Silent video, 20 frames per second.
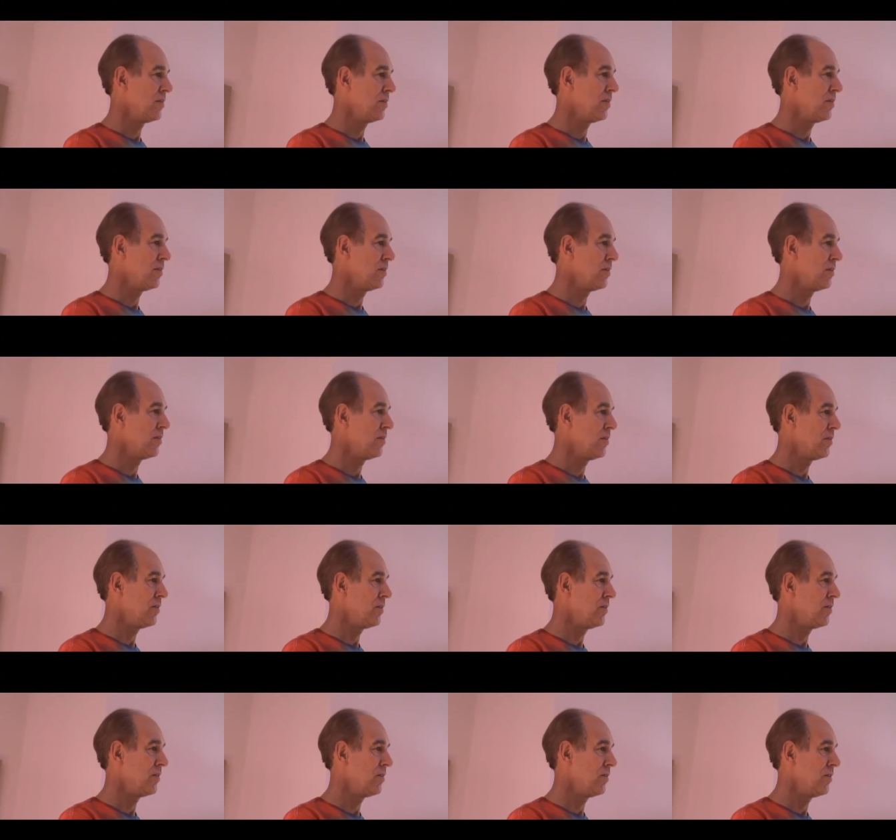but you're saying
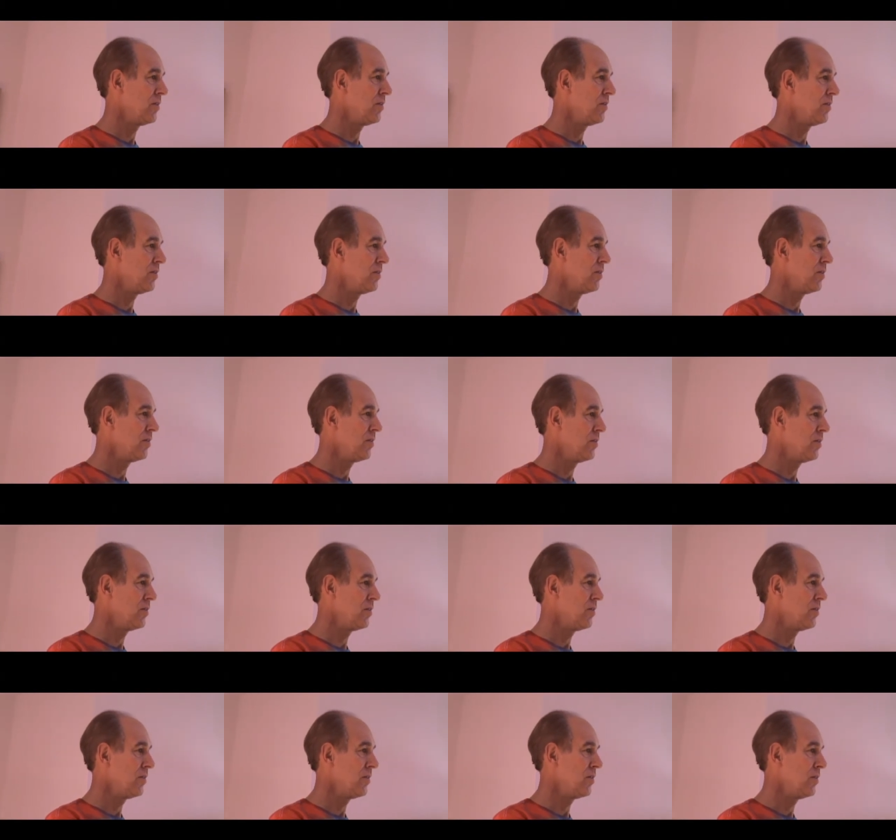there needs to be
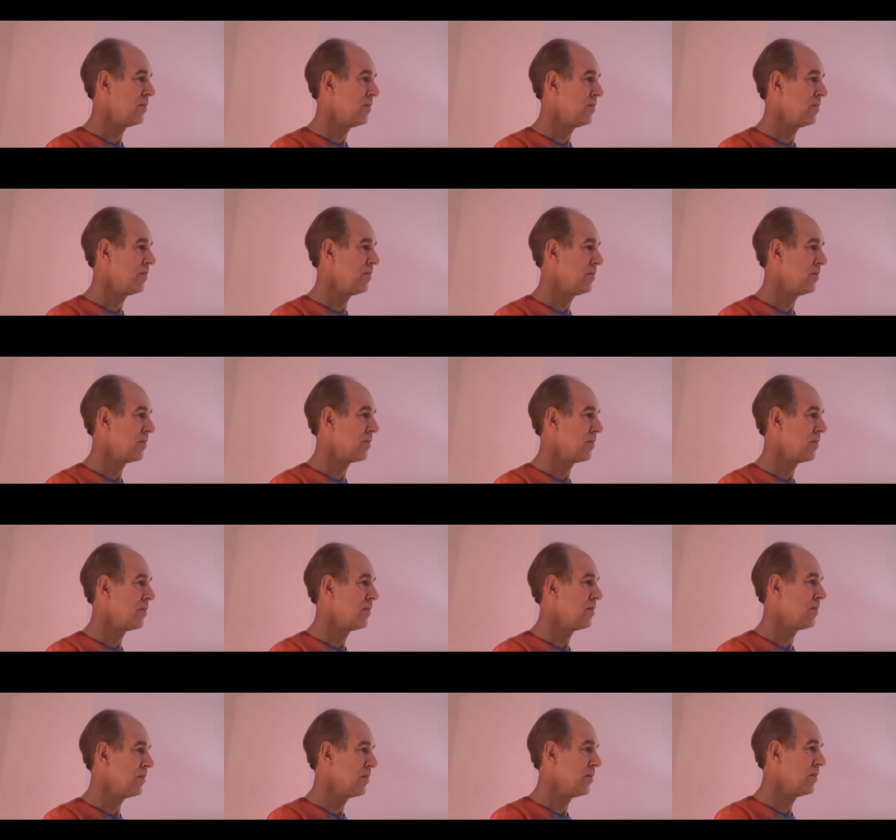development of moral
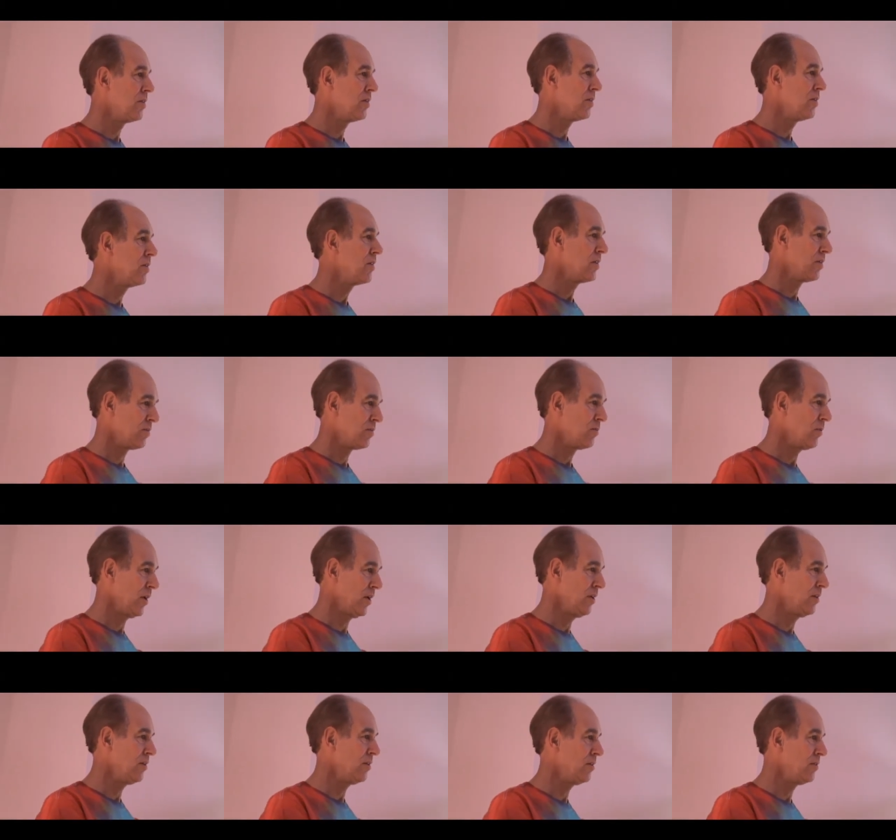
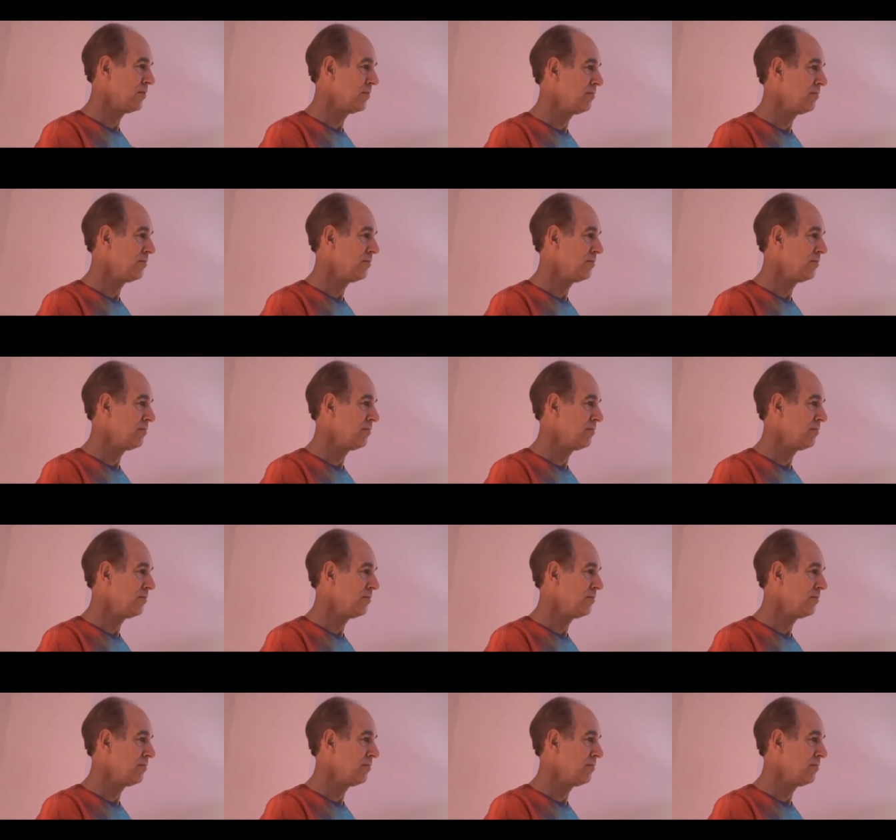um,